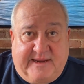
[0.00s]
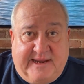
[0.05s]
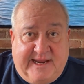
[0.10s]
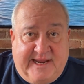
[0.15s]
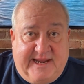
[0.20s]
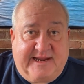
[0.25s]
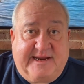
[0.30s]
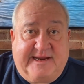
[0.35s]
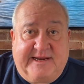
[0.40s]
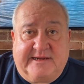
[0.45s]

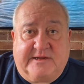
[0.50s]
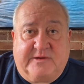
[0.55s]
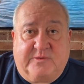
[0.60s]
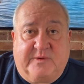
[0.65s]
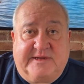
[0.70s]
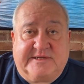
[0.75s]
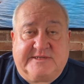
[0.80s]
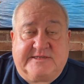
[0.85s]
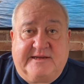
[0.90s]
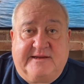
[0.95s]
An
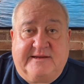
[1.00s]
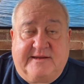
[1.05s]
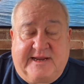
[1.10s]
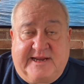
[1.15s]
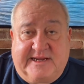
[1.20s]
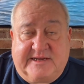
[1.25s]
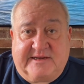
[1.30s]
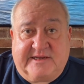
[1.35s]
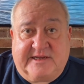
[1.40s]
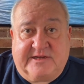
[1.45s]
inquest
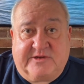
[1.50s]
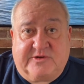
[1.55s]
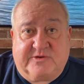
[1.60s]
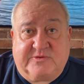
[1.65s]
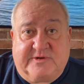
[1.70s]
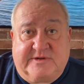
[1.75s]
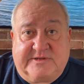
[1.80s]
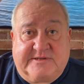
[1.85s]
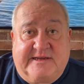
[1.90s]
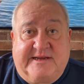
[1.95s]
later
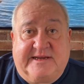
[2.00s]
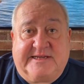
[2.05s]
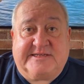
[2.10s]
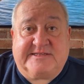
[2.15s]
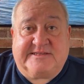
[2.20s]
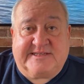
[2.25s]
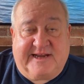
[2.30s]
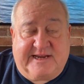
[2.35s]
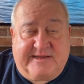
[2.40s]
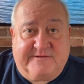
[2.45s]
concluded that his
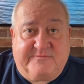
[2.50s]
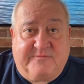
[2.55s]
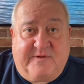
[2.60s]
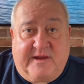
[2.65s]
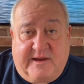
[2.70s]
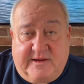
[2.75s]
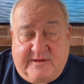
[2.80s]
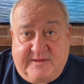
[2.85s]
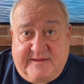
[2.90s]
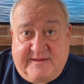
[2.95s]
death
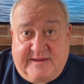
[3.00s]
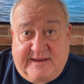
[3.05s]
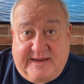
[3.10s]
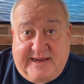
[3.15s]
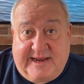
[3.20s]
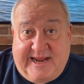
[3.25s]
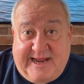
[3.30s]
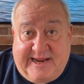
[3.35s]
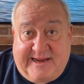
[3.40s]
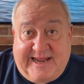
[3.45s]
followed
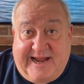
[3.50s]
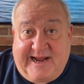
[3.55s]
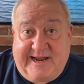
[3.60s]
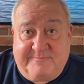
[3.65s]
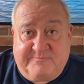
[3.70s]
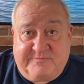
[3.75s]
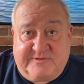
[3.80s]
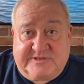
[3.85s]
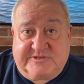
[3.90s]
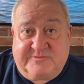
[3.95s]
an
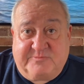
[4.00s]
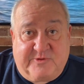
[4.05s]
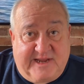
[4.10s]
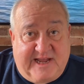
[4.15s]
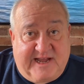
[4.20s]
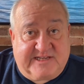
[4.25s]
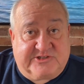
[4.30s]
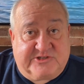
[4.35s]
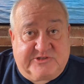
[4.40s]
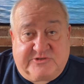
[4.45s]
adverse
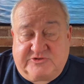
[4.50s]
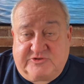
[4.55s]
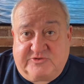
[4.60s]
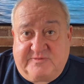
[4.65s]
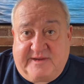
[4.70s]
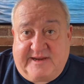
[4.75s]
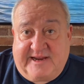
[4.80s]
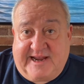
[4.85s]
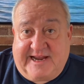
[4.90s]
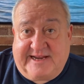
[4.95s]
reaction
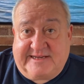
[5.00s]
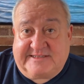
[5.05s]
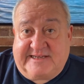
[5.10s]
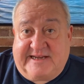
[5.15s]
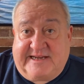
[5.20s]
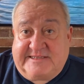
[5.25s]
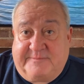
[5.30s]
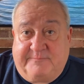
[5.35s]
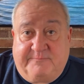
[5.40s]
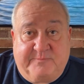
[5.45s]
to
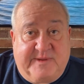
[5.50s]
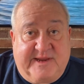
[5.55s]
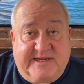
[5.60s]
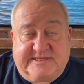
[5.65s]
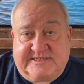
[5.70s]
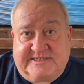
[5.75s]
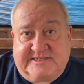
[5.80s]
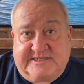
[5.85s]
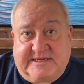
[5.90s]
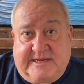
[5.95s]

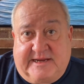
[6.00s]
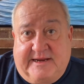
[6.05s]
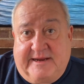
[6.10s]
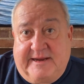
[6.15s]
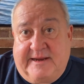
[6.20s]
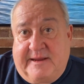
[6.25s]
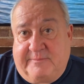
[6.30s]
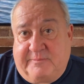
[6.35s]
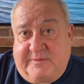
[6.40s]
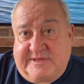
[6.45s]
antidepressants,
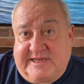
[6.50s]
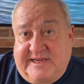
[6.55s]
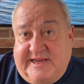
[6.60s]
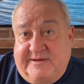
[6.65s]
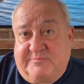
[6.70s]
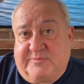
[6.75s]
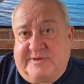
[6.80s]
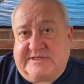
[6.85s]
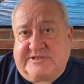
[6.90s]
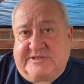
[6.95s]
which he
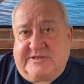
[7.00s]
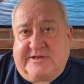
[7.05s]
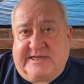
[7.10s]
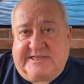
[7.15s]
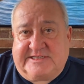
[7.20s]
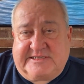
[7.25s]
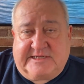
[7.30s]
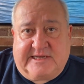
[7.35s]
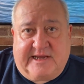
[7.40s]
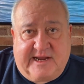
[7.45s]
had recently
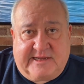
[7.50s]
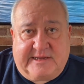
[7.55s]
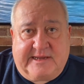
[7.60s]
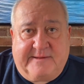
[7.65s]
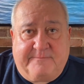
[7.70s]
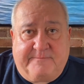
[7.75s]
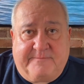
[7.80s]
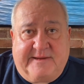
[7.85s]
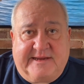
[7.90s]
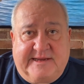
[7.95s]

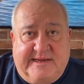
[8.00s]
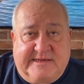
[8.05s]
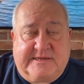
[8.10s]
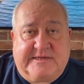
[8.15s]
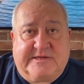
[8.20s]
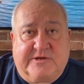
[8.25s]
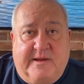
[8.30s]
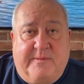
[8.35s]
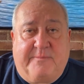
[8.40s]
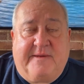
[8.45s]
started and then
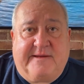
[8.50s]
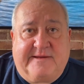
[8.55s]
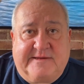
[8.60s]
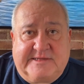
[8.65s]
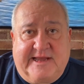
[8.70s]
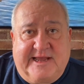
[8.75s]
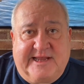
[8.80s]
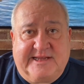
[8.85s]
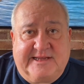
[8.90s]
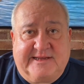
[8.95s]
stopped
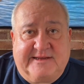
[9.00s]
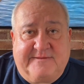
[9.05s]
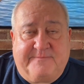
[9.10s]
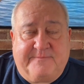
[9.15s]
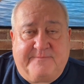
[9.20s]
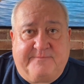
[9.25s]
taking.